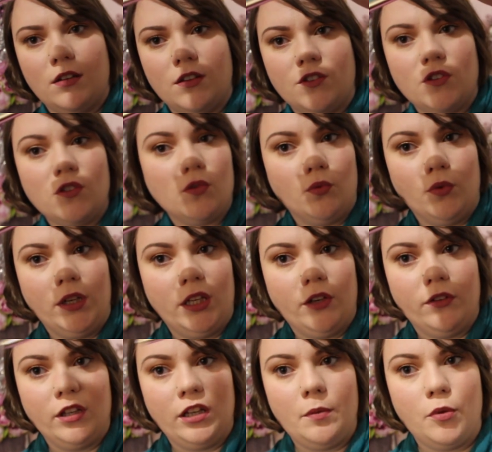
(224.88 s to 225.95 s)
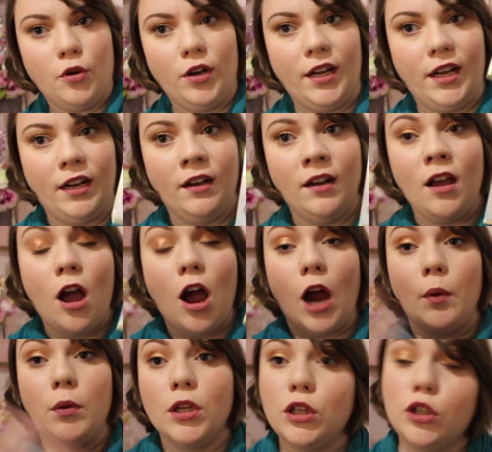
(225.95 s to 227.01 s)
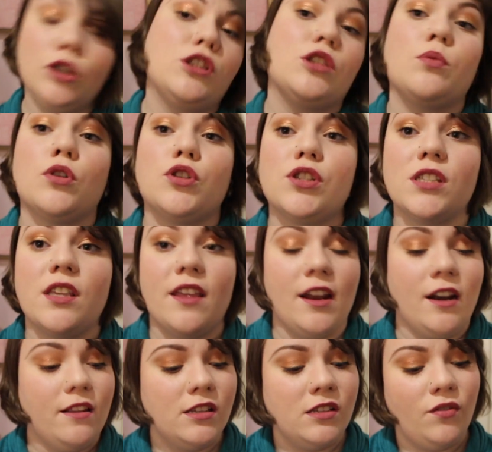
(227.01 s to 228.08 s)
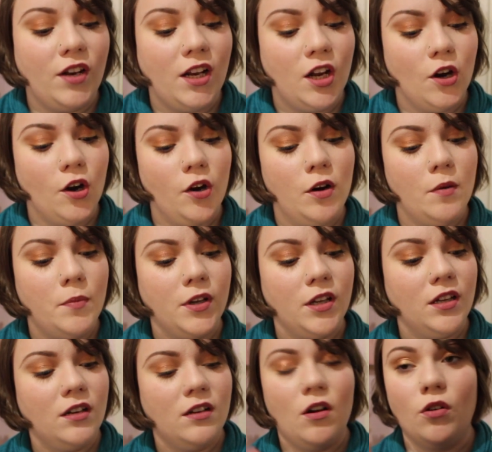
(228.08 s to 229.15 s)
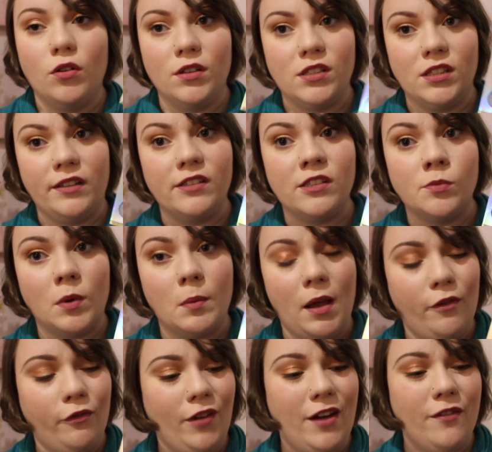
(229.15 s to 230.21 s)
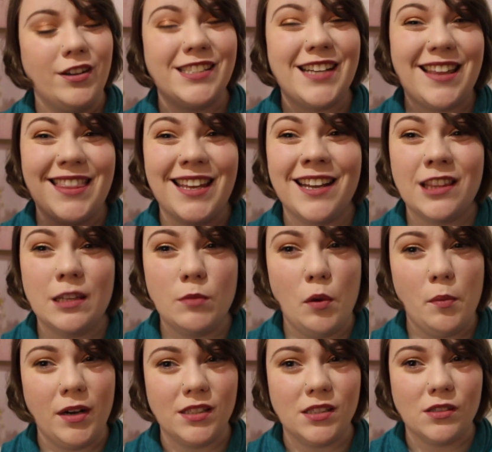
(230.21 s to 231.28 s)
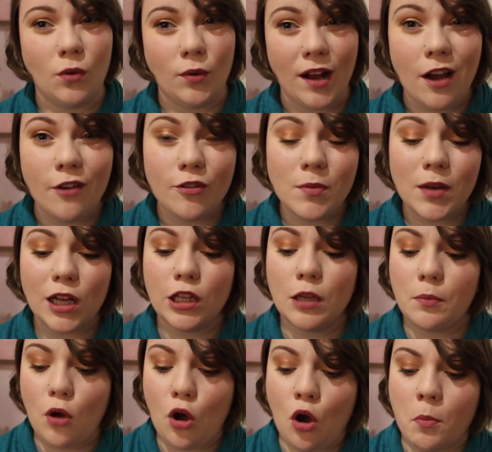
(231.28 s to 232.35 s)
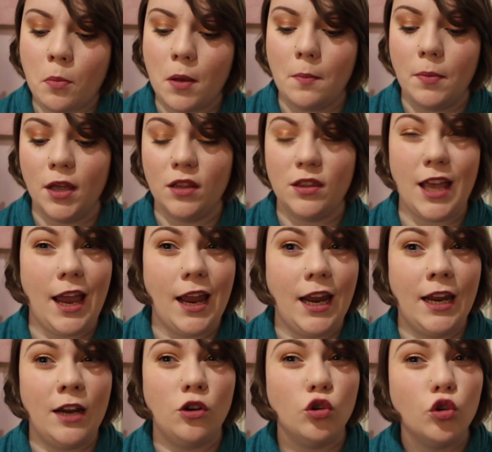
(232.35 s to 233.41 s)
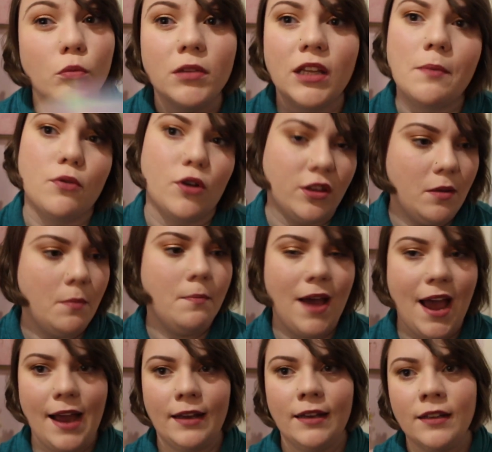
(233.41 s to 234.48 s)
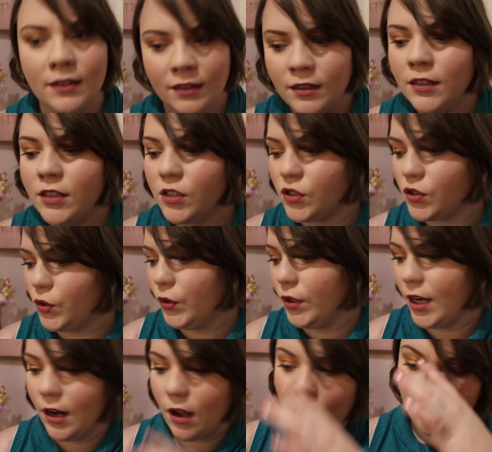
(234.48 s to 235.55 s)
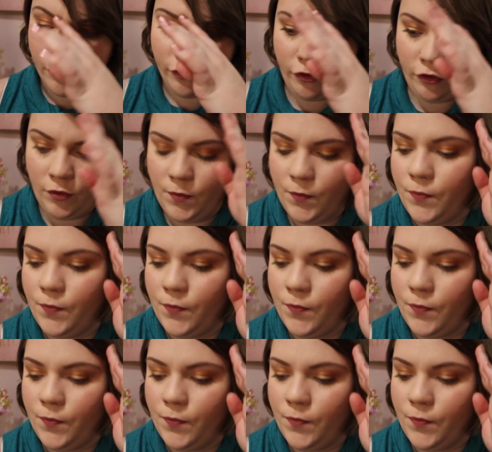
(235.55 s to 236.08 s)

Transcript: It's just really, really pretty. I will include swatches at the end of this video, but honestly this is one of my favourites. I think at the moment it's sold out from Colourpop, but they normally bring them back soon enough.